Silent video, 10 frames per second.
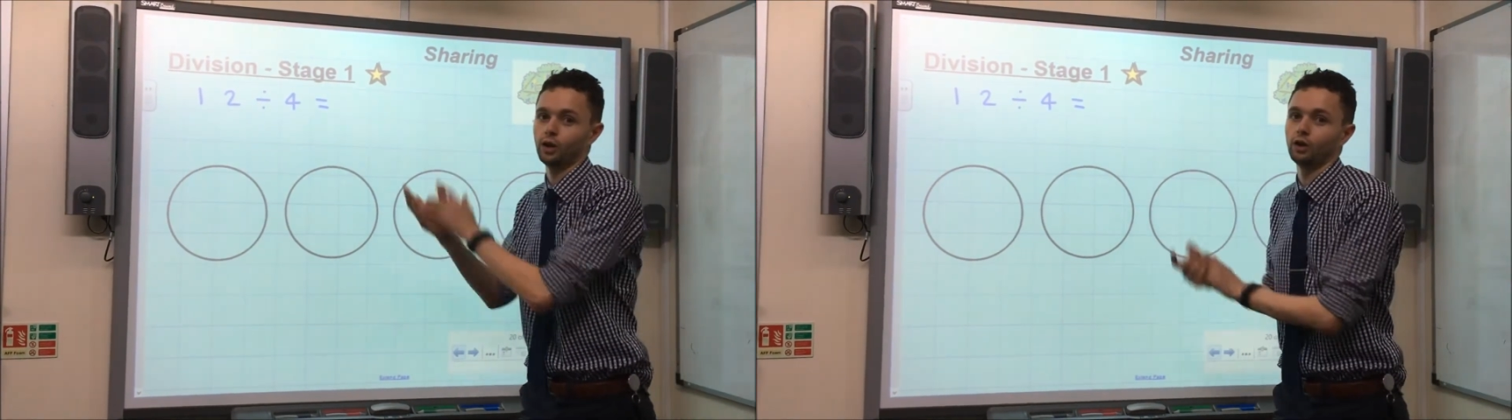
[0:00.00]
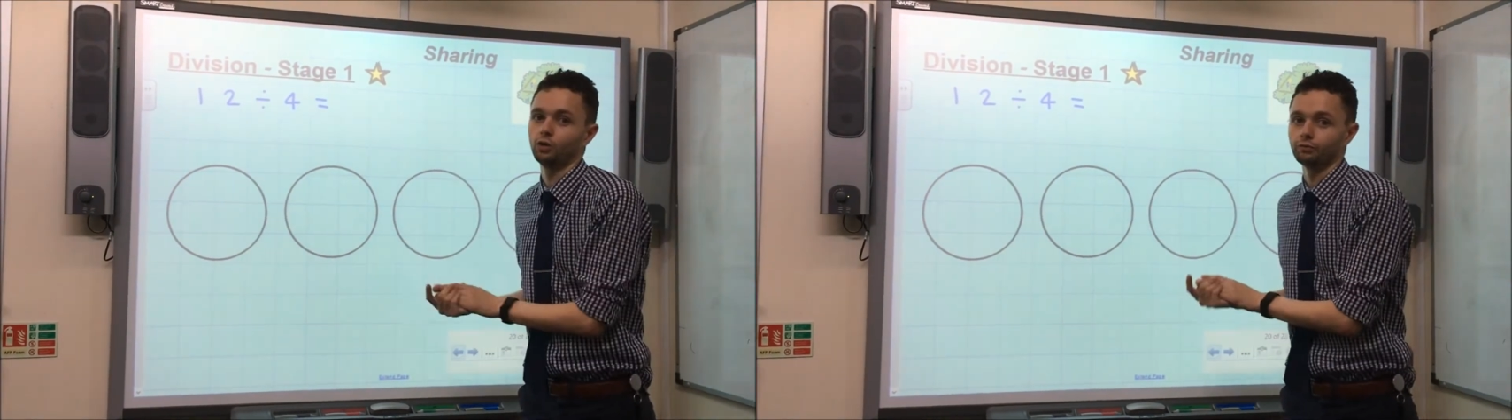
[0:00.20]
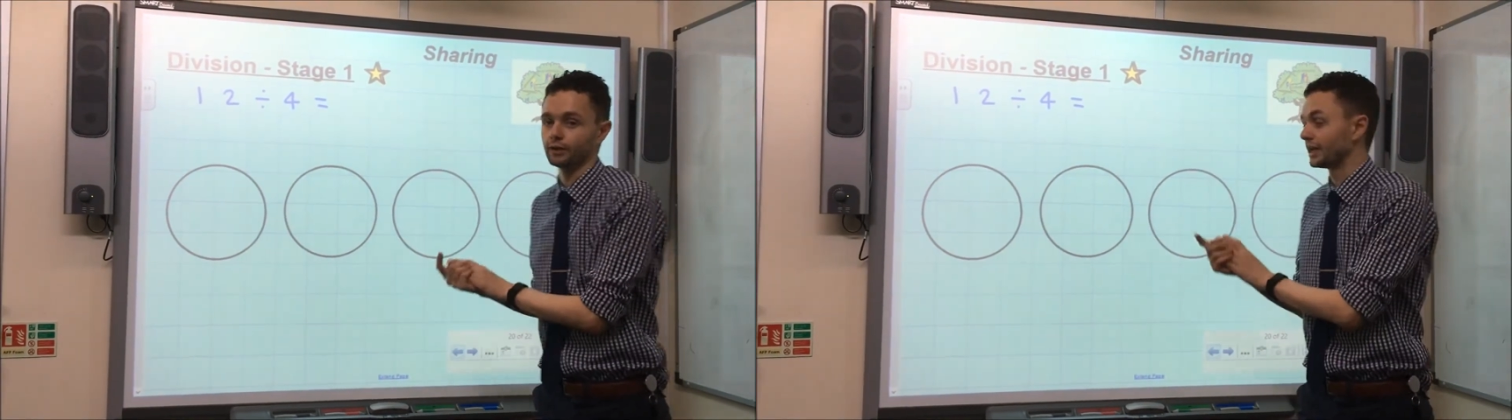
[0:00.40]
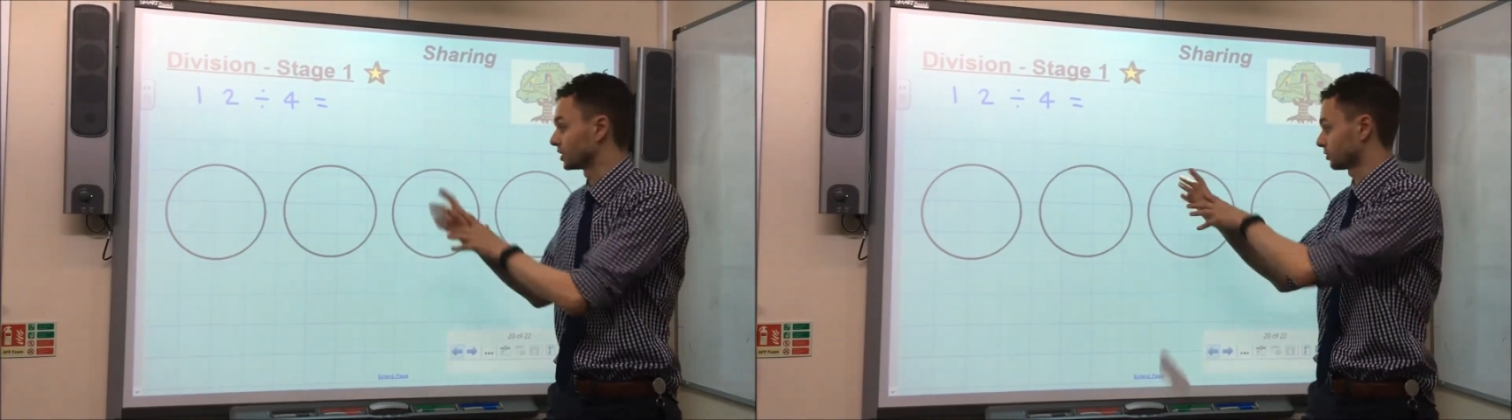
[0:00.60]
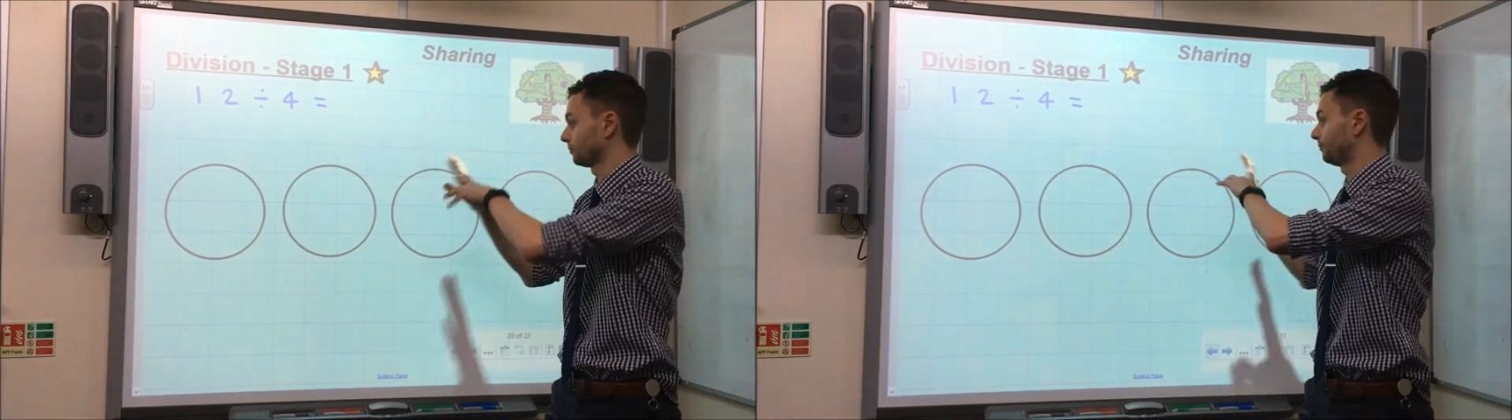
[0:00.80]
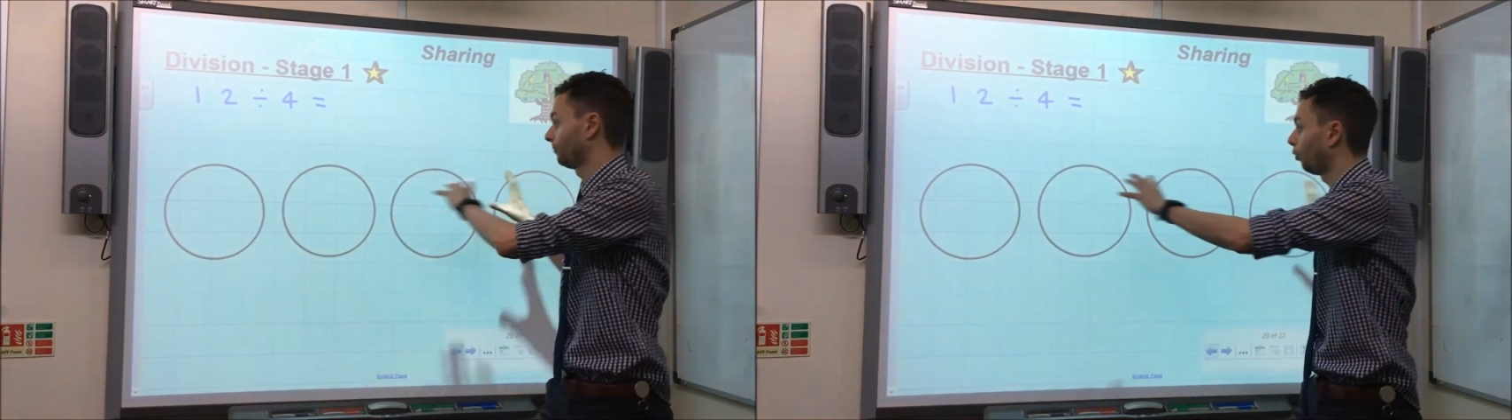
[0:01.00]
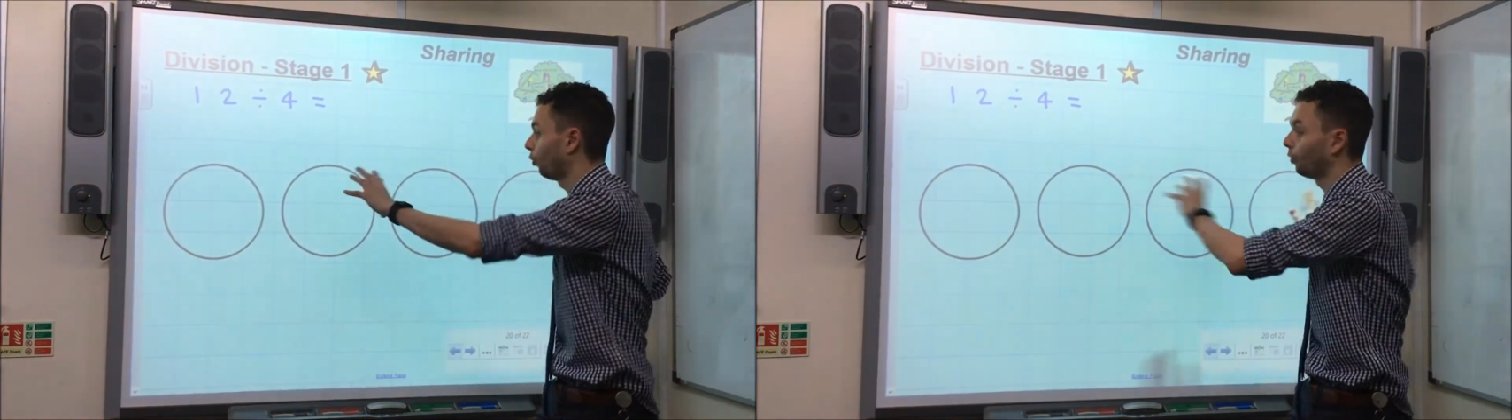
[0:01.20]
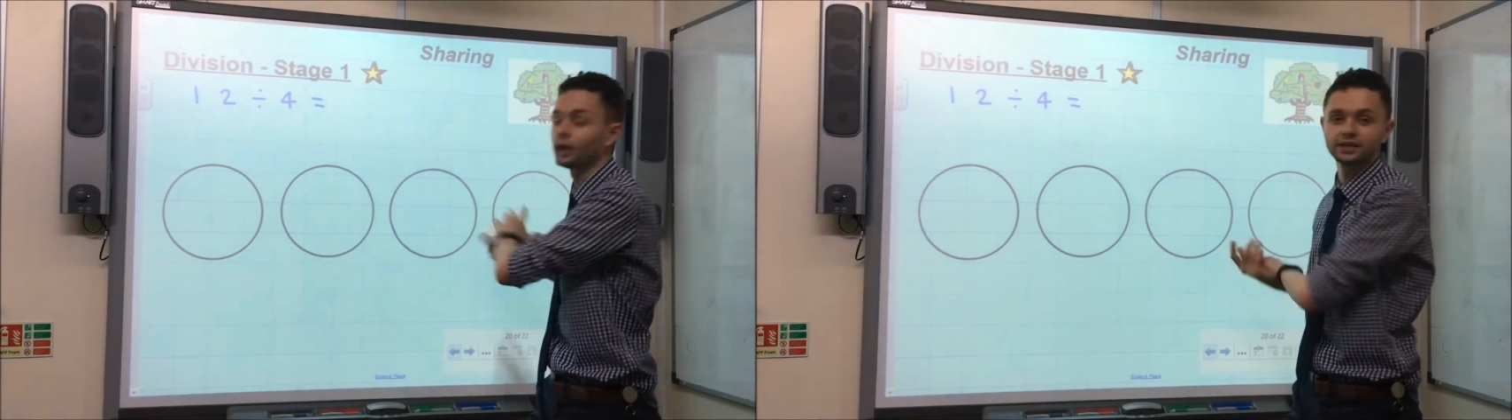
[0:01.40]
12 into
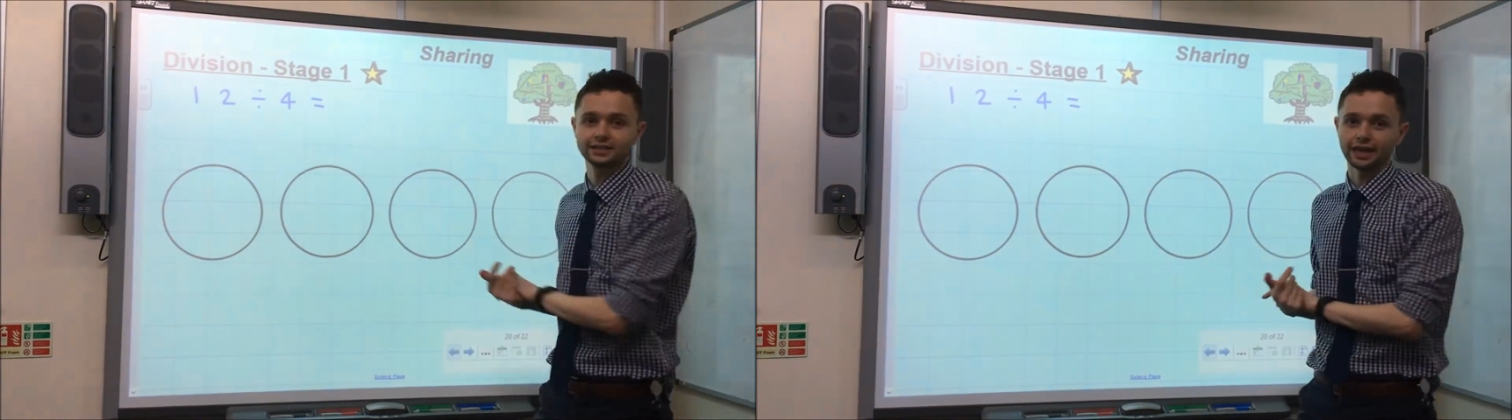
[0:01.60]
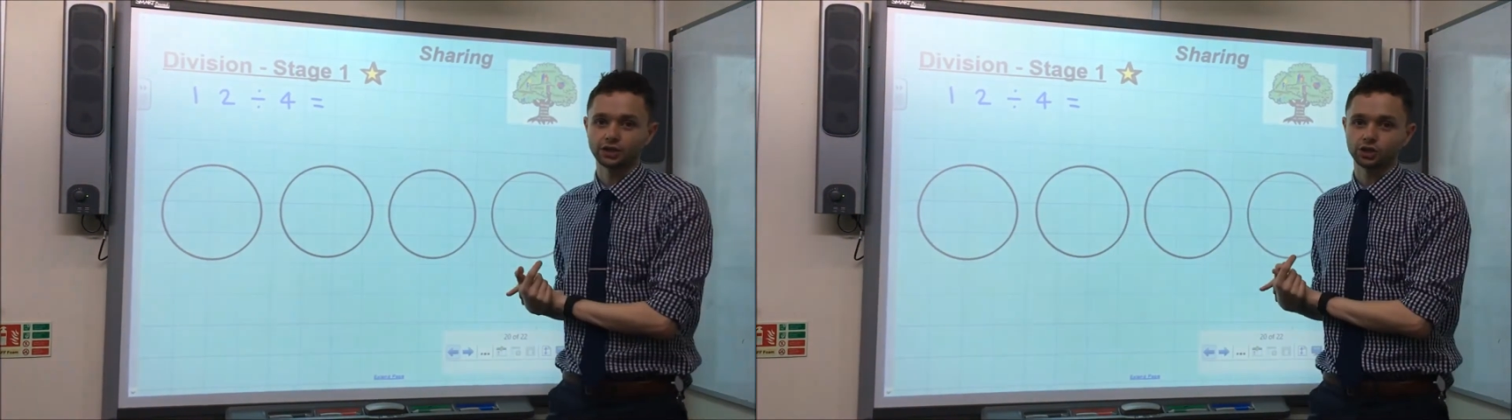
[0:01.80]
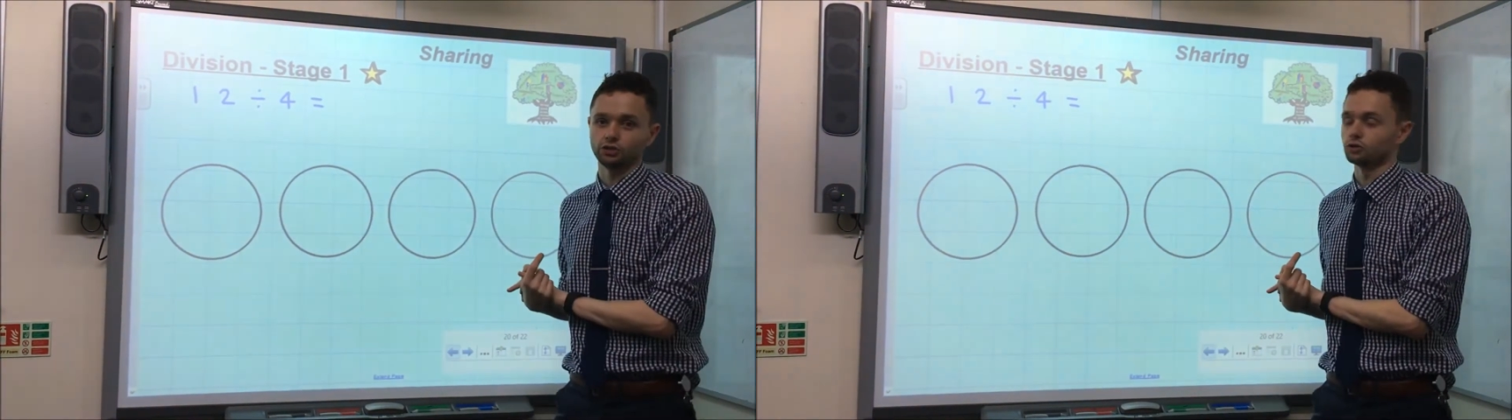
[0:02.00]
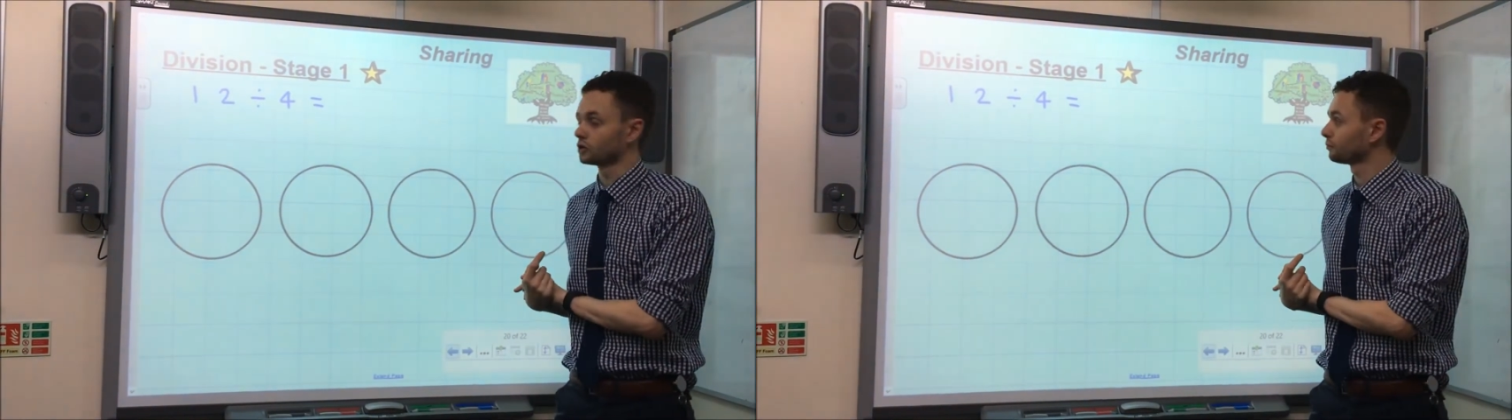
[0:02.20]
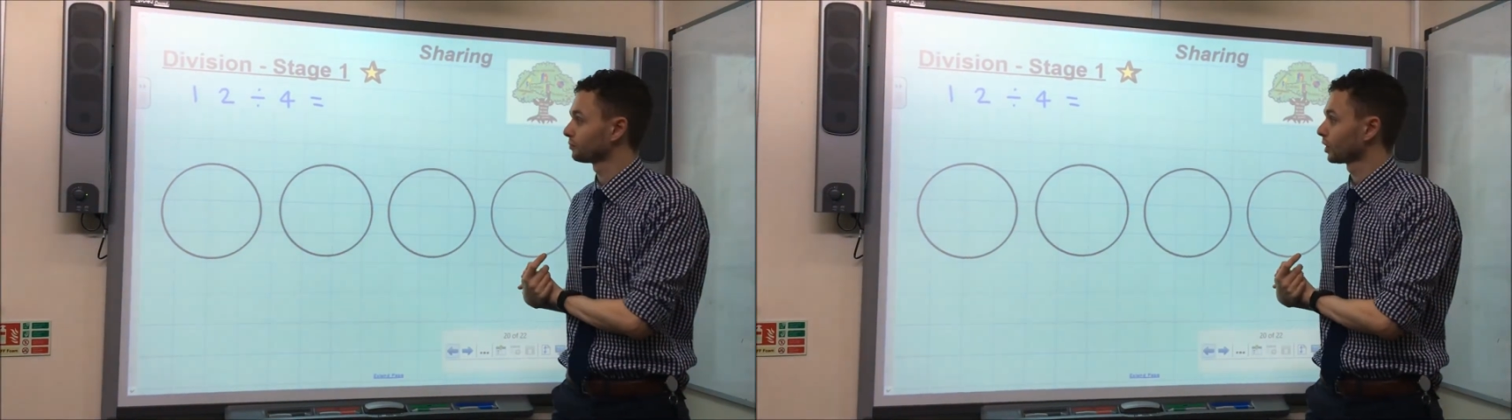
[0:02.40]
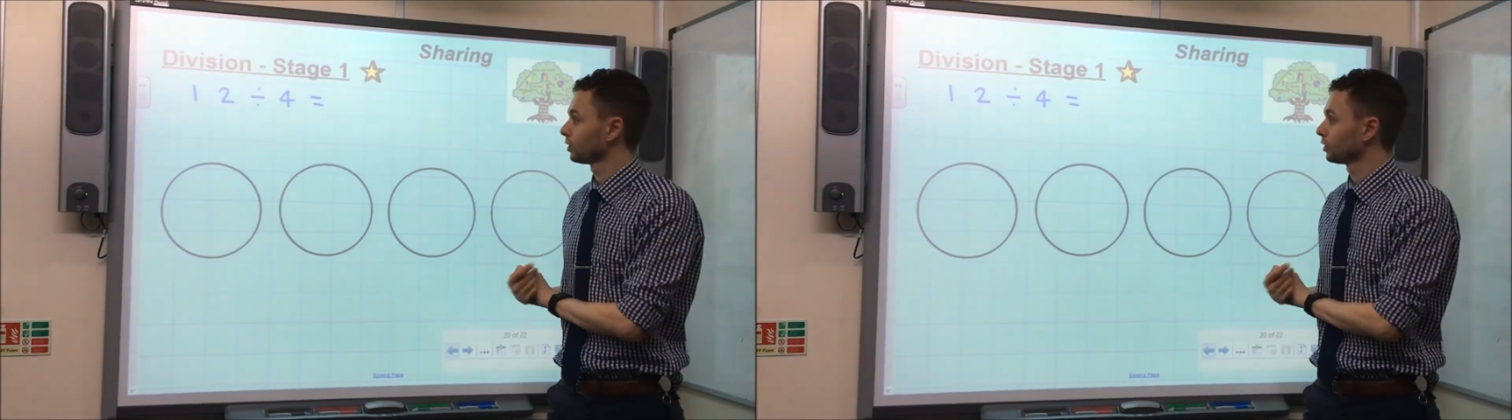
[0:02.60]
four sections.